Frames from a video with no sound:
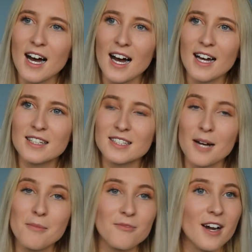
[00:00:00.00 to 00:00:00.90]
And
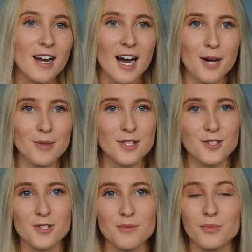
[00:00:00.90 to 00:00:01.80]
I'm very happy
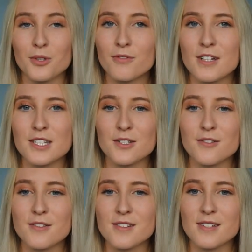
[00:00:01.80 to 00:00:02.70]
to do more
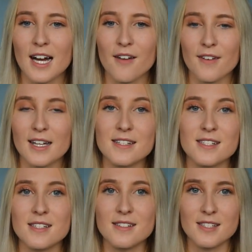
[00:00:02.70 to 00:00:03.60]
videos diving
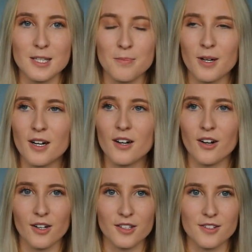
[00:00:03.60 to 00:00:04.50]
into deeper
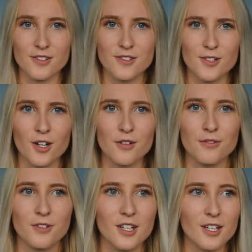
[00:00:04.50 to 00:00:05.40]
on sort
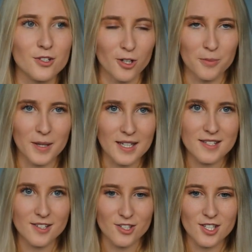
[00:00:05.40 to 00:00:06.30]
of
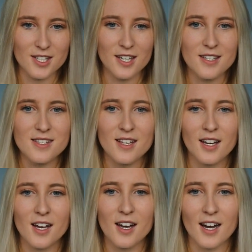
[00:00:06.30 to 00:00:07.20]
topics such as this,
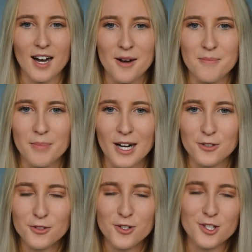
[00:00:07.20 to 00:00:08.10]
um, but I
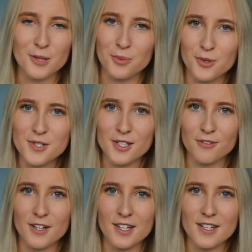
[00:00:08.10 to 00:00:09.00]
don't usually post
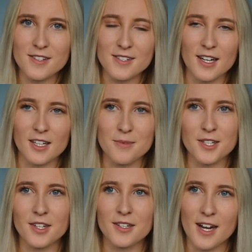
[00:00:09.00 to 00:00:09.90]
stuff like this, and I'm
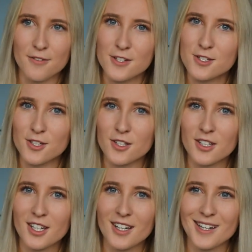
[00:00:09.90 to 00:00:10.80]
slightly nervous
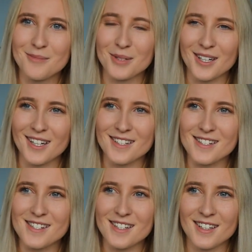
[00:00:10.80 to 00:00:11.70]
too
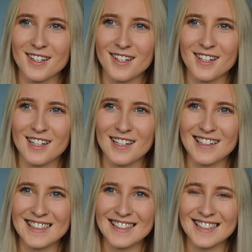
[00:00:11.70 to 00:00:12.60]
because
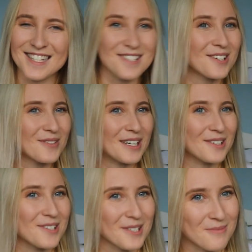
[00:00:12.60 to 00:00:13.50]
it's not what I
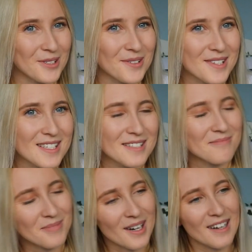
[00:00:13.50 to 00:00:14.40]
usually post.
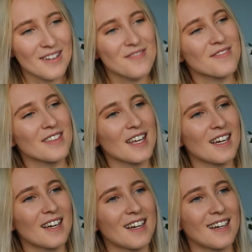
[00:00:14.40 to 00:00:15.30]
But
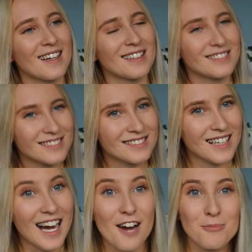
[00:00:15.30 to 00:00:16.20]

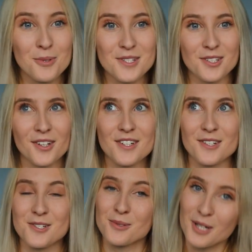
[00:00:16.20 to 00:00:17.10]
I have posted all
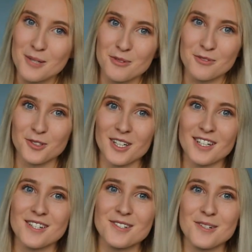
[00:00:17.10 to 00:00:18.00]
this on Twitter
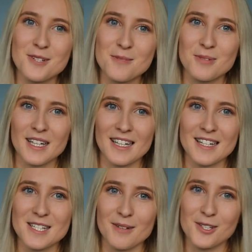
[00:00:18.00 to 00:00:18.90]
before, so I'm just bringing
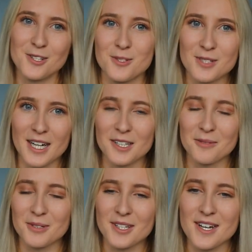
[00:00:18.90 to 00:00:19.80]
it into my YouTube
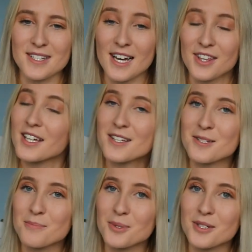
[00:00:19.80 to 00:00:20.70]
channel because I think
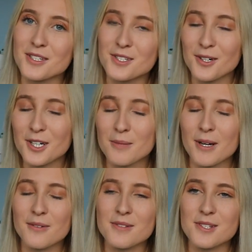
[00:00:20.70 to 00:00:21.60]
it's important to talk
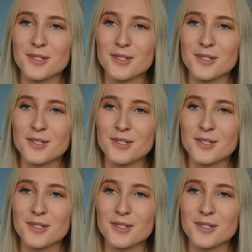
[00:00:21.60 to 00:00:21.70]
about.